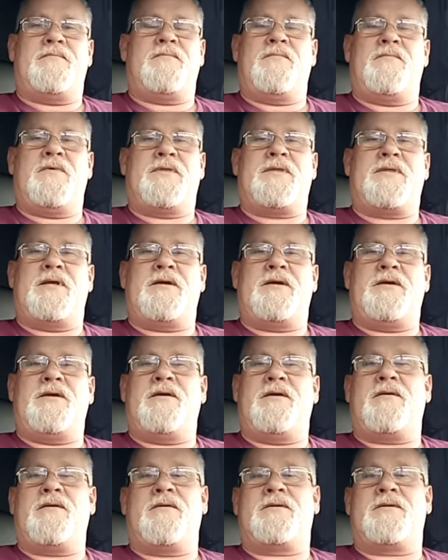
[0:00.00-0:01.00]
within a
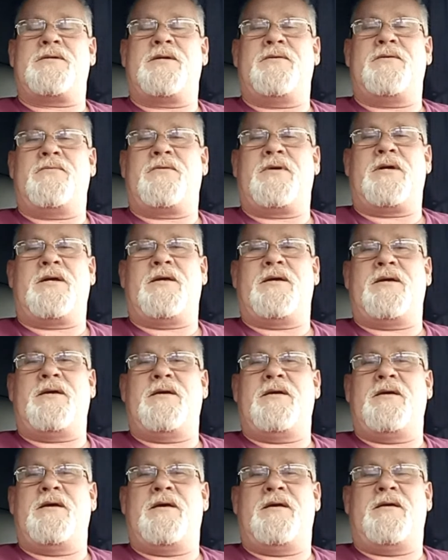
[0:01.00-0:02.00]
year or two, really,